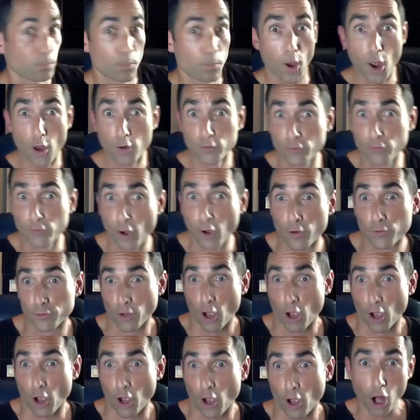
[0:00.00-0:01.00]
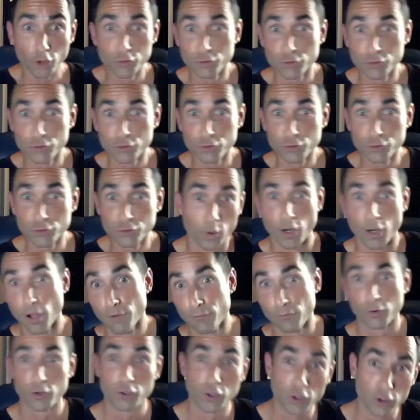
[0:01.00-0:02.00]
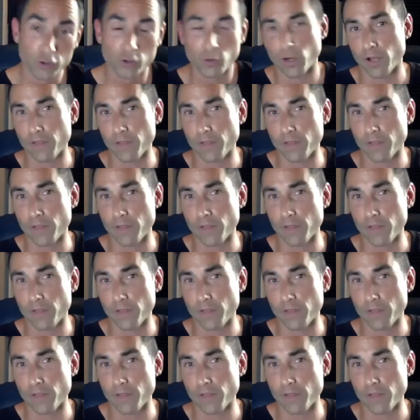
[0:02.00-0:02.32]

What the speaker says: penthouse. I'll just do whatever you're doing.